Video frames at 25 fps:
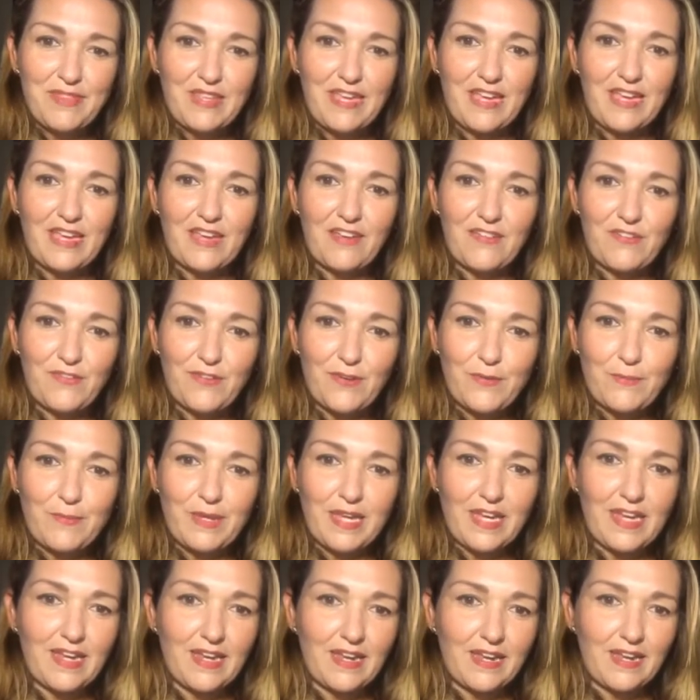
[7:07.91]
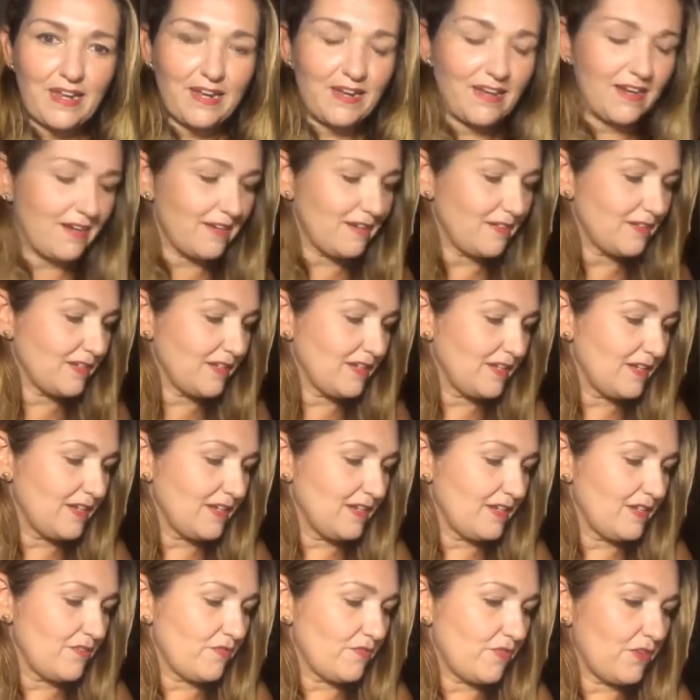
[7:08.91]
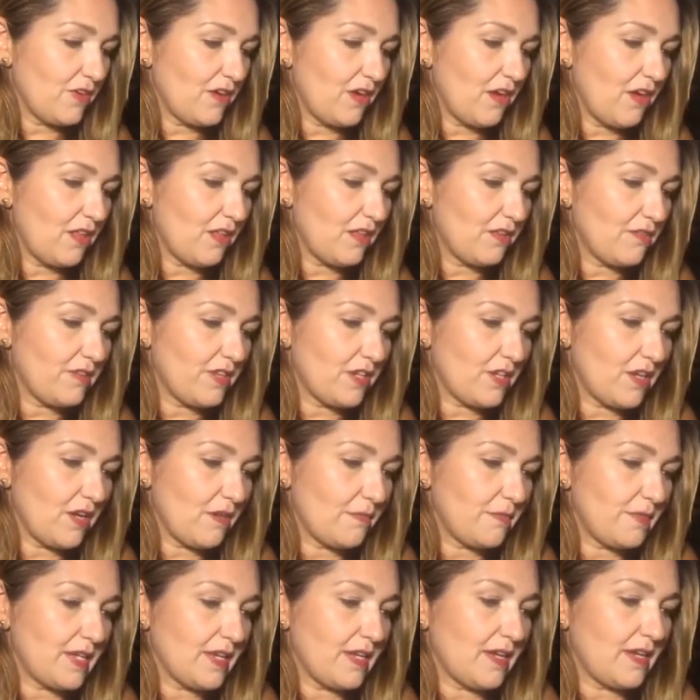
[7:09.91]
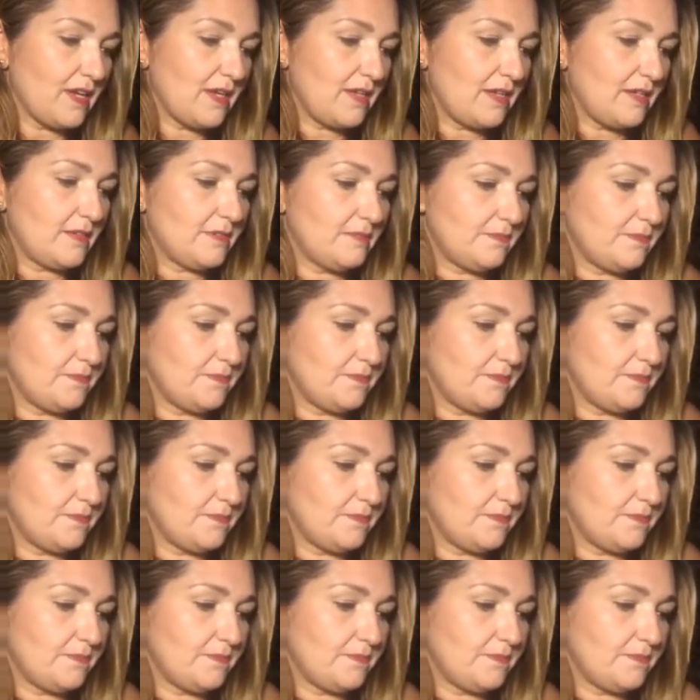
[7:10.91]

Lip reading: Thank you for being here, for all of you coming in.